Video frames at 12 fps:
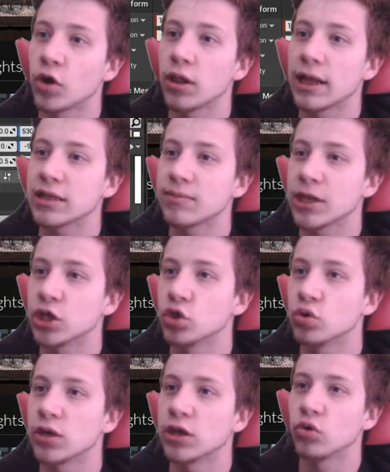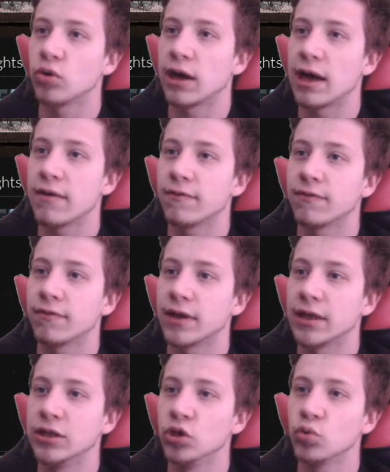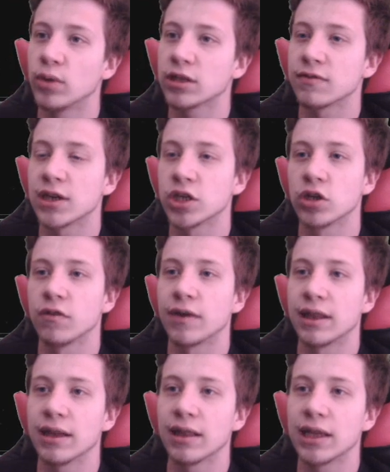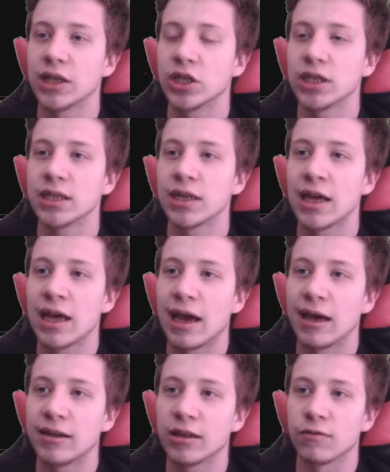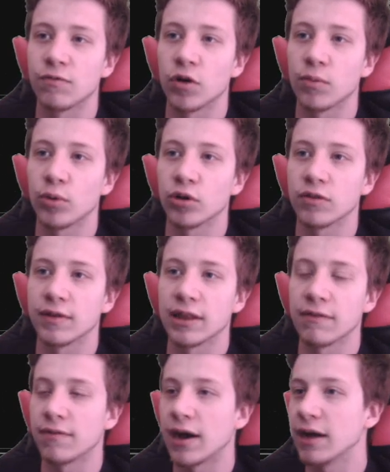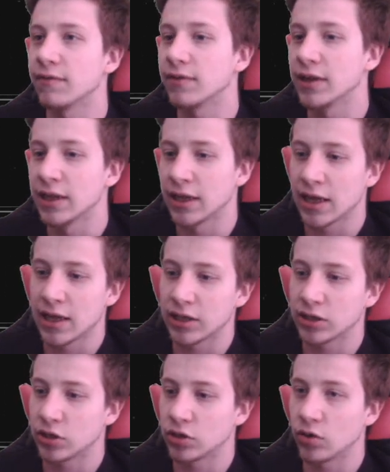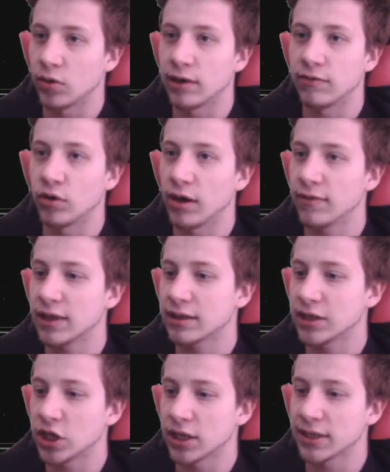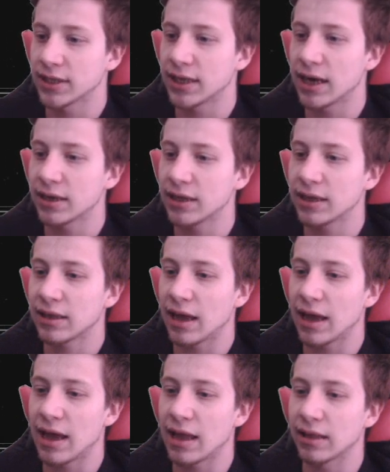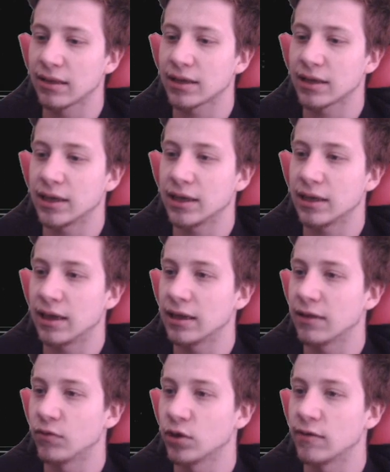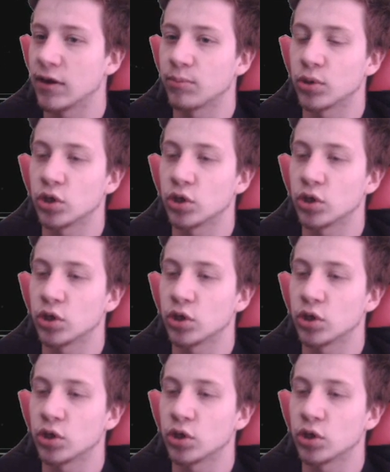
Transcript: of all, let's make sure that you have a newest version of Unreal Engine, and that's 4.25. So if you have it, just start it and create whatever